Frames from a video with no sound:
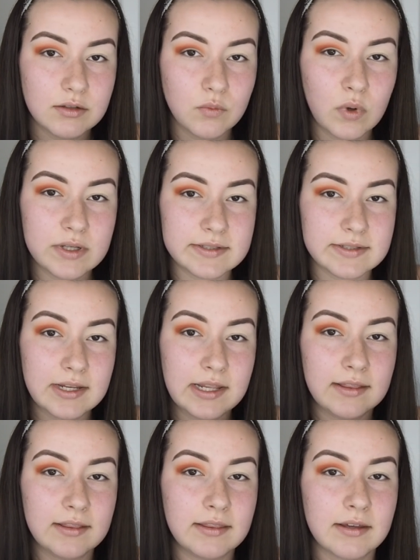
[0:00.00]
was
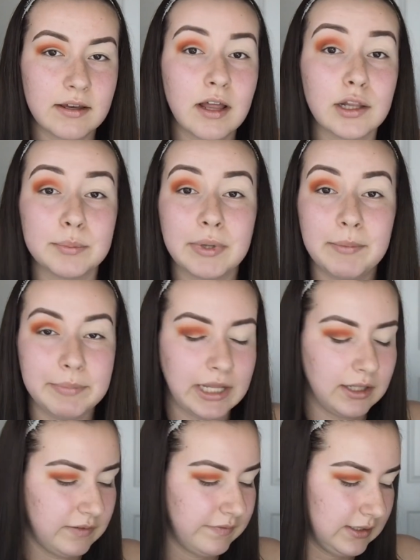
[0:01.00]
in the ColourPop
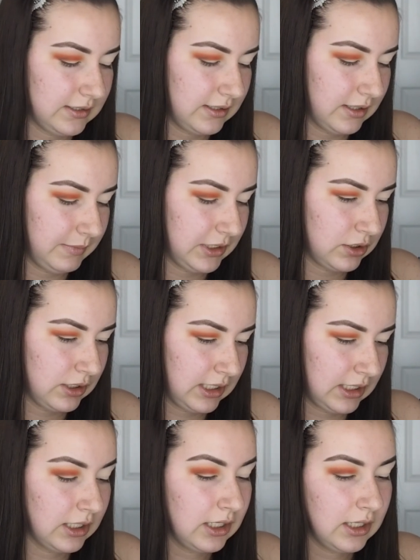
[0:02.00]
palette, if I did not mention that.